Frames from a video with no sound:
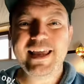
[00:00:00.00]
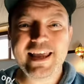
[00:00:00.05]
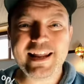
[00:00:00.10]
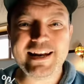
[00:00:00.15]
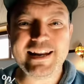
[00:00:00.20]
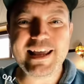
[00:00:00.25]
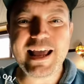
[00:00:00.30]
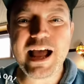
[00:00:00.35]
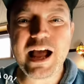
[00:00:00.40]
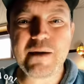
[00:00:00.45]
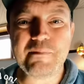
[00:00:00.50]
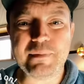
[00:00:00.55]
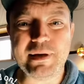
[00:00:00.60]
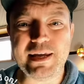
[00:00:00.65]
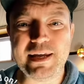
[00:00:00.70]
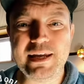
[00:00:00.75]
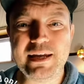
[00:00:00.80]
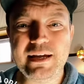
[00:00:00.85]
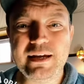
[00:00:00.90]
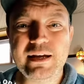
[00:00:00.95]
In the
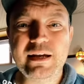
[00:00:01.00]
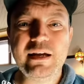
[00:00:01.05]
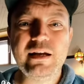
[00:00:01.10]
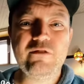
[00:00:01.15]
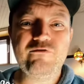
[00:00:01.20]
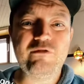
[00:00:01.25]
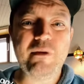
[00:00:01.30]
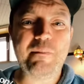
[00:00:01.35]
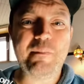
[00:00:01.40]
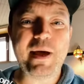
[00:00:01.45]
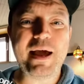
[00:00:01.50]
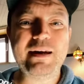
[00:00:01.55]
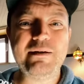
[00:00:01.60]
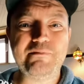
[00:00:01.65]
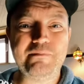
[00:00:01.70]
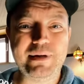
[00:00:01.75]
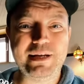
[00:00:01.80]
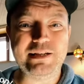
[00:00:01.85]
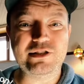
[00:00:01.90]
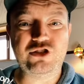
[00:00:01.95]
army, repent
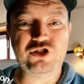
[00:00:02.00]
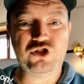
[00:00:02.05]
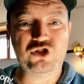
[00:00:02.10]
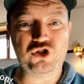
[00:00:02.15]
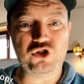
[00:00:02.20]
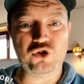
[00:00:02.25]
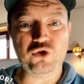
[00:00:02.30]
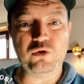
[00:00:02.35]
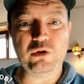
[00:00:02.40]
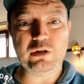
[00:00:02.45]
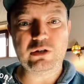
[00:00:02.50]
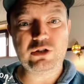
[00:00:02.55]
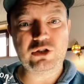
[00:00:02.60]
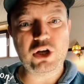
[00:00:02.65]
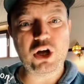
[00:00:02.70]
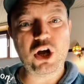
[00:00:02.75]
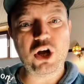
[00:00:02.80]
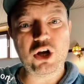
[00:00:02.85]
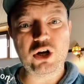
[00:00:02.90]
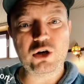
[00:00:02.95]
means to
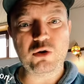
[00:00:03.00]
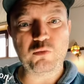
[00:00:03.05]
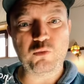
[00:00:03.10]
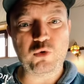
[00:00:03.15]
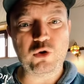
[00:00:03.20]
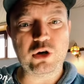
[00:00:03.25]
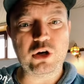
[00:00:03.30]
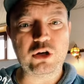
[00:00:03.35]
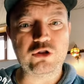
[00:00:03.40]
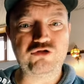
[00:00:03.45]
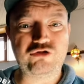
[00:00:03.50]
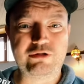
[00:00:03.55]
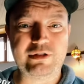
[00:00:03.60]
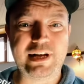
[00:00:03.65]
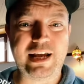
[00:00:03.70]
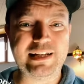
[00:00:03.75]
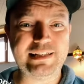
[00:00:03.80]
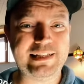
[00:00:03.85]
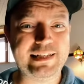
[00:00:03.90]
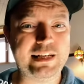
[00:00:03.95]
turn
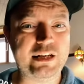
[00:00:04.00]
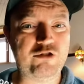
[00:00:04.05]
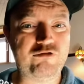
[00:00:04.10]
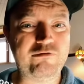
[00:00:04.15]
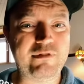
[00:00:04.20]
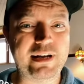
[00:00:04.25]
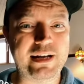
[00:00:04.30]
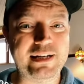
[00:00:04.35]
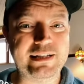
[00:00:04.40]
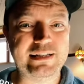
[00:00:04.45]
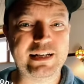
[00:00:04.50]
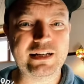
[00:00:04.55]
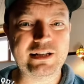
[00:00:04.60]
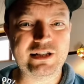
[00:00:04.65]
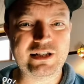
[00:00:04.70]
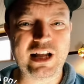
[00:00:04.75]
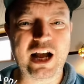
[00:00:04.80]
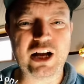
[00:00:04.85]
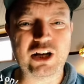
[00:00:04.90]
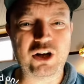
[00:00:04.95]
180 degrees and
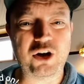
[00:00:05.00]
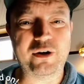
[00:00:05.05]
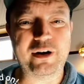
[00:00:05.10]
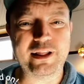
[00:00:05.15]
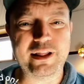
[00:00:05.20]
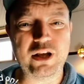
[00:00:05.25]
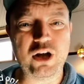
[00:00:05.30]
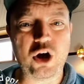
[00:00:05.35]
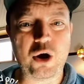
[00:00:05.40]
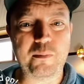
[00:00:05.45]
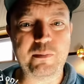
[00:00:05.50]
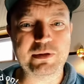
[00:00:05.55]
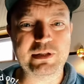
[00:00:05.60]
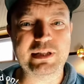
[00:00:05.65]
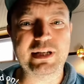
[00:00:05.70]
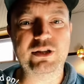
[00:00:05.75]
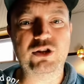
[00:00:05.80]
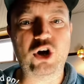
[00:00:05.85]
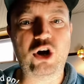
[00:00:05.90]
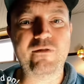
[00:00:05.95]
start going in the
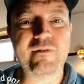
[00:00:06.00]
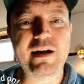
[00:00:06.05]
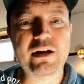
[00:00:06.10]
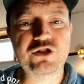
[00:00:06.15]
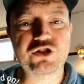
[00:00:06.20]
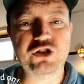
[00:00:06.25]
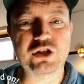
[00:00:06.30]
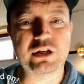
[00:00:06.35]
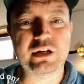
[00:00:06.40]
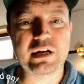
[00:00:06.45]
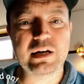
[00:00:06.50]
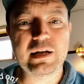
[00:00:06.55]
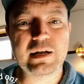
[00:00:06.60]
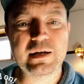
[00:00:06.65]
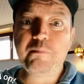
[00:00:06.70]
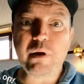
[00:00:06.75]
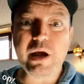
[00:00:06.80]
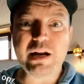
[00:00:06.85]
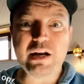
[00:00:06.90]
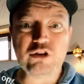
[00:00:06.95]
opposite direction.
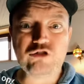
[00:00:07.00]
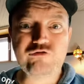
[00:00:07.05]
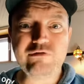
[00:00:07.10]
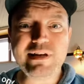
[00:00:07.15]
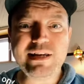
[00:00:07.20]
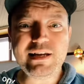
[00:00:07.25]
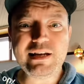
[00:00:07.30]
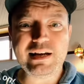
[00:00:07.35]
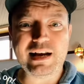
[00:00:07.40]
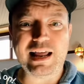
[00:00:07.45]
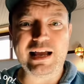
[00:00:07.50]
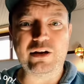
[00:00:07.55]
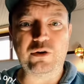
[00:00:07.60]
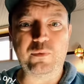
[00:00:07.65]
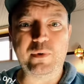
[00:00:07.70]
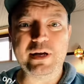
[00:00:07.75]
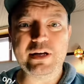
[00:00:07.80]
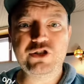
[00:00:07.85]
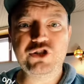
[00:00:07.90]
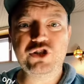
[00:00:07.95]
But in the Greek
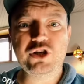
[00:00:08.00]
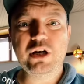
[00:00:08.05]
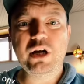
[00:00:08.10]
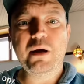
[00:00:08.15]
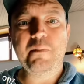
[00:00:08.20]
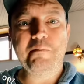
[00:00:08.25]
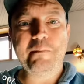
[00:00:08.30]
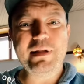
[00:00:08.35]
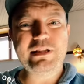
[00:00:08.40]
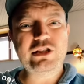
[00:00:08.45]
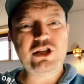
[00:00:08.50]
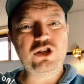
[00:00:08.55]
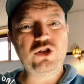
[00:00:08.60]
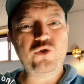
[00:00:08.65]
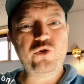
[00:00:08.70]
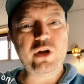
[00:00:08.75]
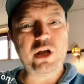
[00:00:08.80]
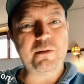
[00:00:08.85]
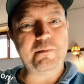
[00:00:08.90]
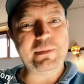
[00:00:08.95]
language,
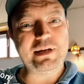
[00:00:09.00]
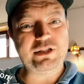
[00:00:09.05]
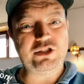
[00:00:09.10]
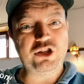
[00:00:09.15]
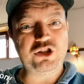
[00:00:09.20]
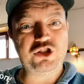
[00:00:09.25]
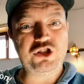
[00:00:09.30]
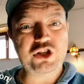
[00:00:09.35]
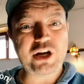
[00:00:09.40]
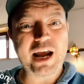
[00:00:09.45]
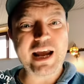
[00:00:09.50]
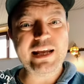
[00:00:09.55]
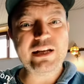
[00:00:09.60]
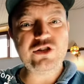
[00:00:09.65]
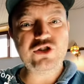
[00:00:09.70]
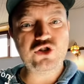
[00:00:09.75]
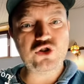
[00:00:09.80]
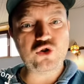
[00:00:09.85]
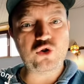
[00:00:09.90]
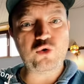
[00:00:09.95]
Metanoia means to
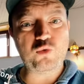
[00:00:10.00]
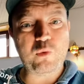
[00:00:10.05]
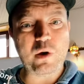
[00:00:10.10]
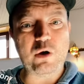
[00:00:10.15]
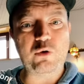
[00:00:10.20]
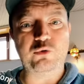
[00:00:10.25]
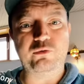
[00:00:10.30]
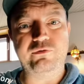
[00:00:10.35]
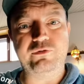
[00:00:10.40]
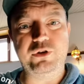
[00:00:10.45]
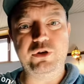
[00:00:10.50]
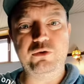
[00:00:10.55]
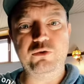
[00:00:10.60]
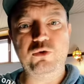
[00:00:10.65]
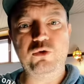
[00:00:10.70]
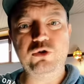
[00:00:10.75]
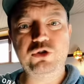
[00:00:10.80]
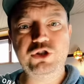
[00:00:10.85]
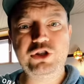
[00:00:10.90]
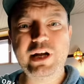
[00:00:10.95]
change your worldview
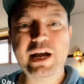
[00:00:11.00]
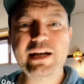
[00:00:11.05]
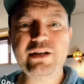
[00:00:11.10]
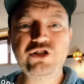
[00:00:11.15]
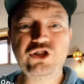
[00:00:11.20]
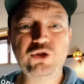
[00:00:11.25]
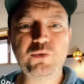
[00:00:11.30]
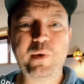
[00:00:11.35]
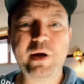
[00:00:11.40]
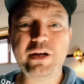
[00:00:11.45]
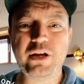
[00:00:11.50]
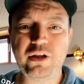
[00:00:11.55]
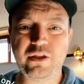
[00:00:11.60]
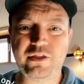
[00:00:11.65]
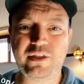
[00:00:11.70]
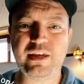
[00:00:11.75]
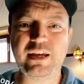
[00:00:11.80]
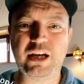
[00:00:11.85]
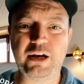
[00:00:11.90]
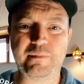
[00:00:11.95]
or change the way you
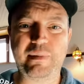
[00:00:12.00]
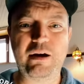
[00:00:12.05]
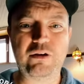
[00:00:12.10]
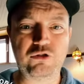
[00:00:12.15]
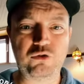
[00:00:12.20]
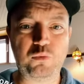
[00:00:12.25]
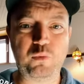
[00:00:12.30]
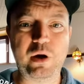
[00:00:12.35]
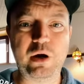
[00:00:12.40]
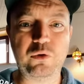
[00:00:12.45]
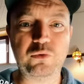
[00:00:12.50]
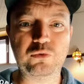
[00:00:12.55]
think about the world.